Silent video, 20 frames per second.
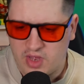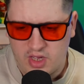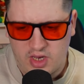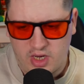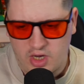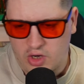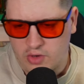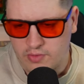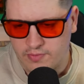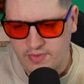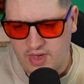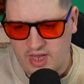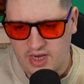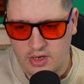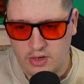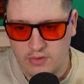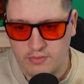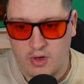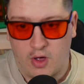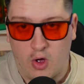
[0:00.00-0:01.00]
you know,
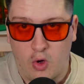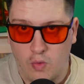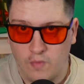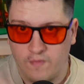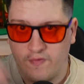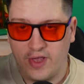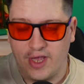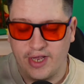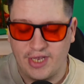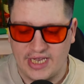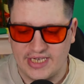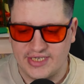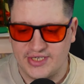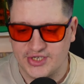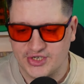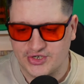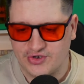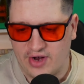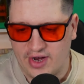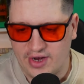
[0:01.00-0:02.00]
and hopefully a
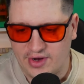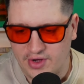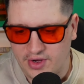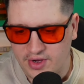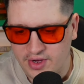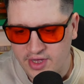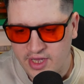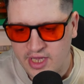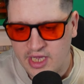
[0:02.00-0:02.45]
decent striker.